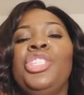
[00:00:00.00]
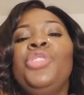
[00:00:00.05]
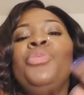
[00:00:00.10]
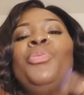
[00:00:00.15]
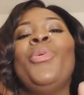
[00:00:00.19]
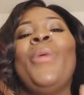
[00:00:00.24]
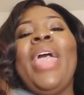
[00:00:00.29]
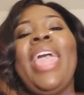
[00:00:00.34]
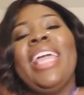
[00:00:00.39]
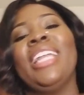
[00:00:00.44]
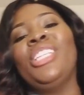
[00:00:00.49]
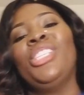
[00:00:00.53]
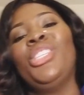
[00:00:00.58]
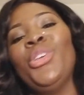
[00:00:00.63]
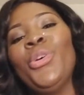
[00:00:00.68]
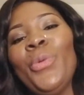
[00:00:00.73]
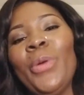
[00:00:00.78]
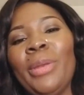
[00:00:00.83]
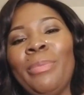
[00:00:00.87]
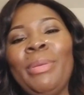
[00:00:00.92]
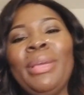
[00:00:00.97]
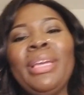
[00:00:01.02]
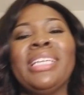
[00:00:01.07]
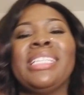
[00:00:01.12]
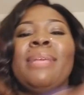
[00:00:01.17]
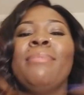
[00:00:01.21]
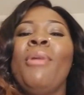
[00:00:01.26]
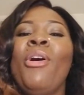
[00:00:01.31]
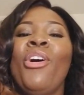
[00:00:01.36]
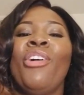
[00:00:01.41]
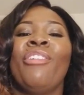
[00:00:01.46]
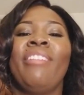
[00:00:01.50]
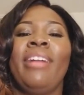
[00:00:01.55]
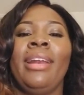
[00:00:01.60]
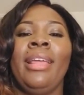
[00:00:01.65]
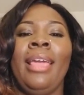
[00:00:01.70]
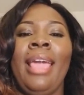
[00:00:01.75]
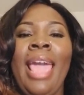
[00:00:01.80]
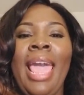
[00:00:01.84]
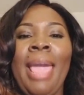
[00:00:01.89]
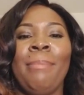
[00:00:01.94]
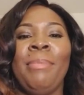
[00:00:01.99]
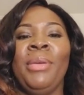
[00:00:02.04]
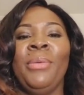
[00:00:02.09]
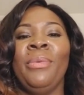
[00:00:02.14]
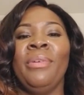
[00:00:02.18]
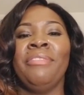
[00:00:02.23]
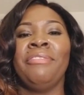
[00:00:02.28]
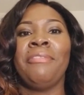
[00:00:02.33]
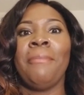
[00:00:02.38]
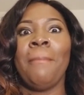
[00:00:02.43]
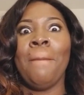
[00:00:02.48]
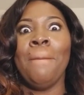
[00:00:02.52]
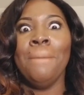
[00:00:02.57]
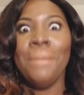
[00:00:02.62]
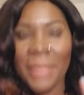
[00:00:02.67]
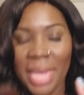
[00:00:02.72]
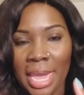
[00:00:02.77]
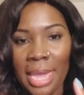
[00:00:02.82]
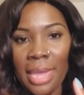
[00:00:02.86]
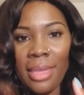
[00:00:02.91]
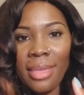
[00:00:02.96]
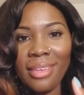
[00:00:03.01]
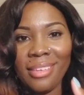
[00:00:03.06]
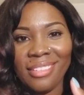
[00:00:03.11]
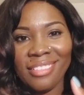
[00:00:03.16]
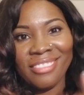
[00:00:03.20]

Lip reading: You will add to it, because I'm already happy with me,